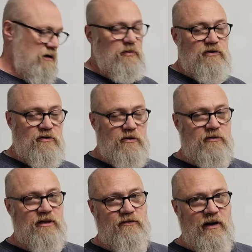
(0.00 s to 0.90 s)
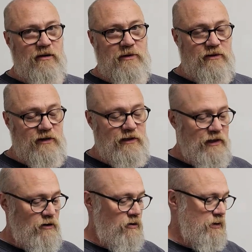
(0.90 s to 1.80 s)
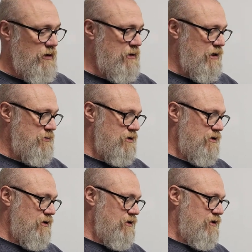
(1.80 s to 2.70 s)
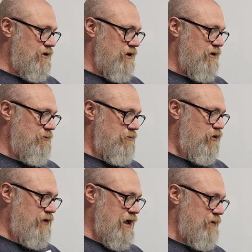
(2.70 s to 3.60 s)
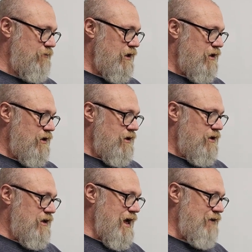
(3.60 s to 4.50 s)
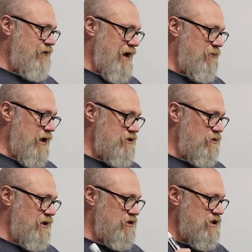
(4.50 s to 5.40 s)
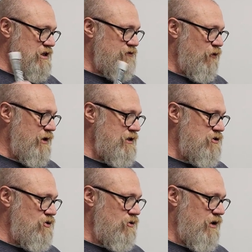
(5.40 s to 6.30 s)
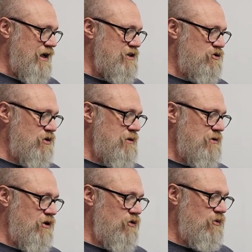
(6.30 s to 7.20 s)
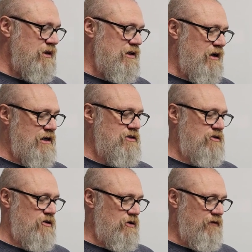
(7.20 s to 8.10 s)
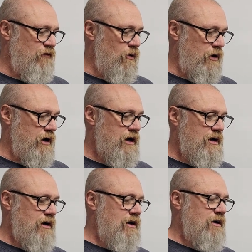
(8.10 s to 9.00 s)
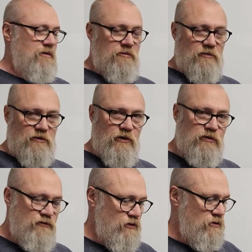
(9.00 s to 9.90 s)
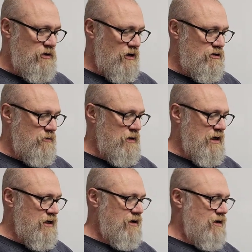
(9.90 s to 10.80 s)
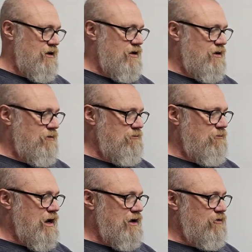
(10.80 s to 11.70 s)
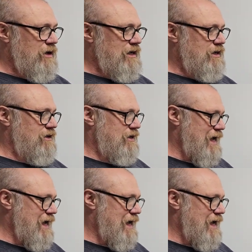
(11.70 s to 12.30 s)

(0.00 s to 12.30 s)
On a personal note, that's fine with me because I like almond M&Ms. Uh, moving on. Non-fat mozzarella cheese, 42. Ice cream cone with nuts, 34. Those foods are to be moderated.